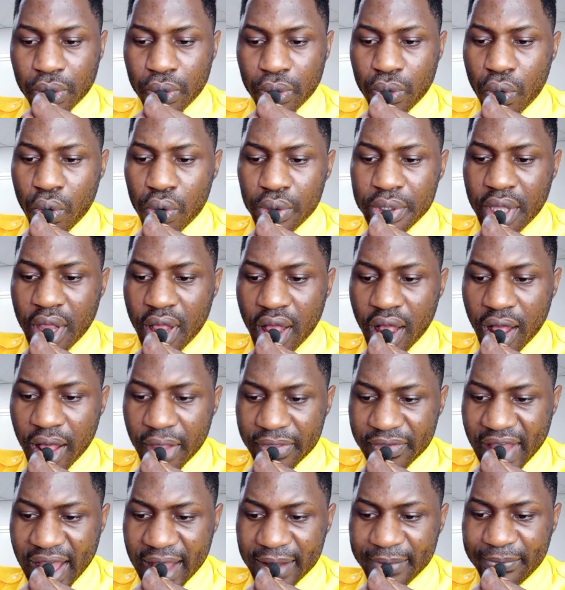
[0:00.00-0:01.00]
Good
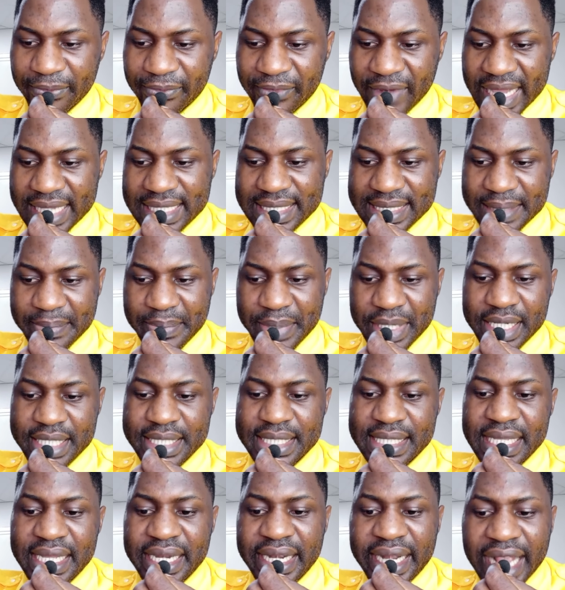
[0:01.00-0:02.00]
health and
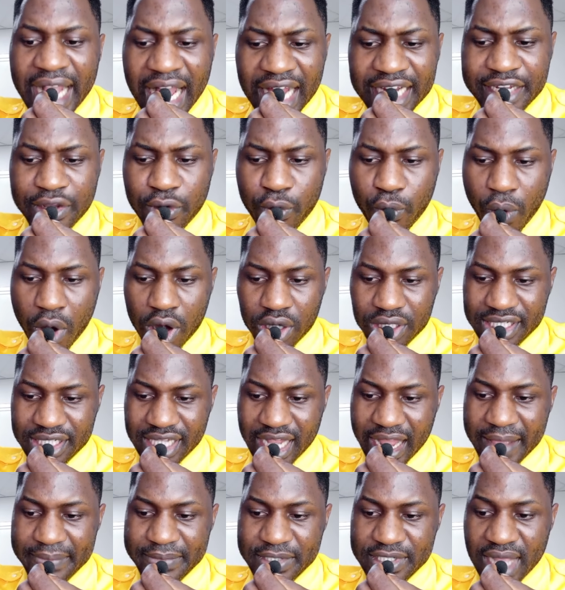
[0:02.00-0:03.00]
flexibility regarding work
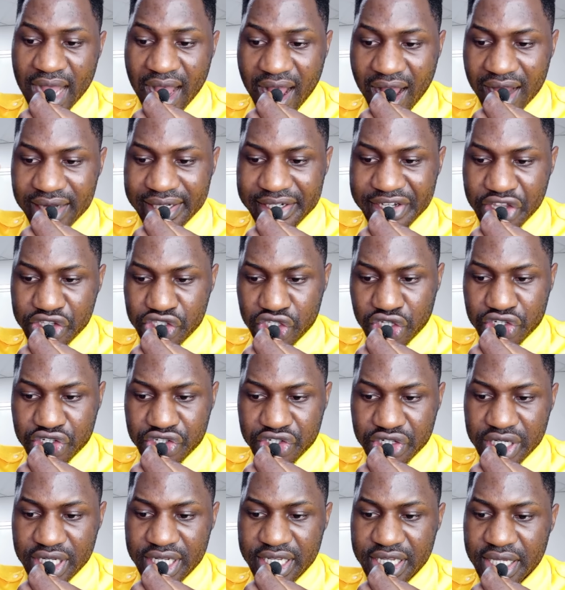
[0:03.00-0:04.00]
times are
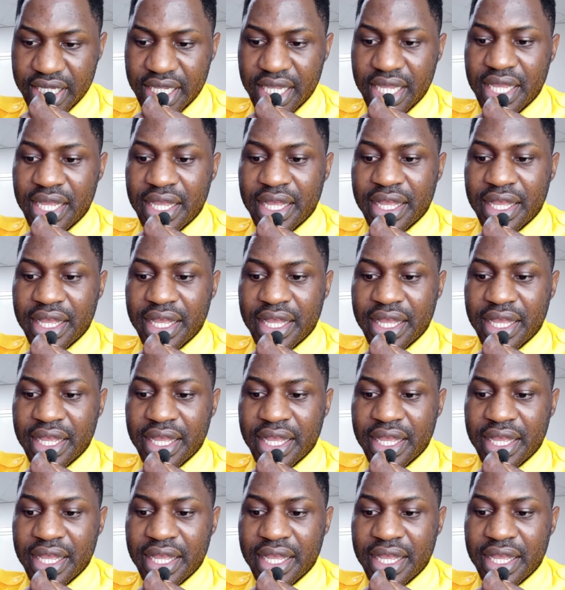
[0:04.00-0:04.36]
necessary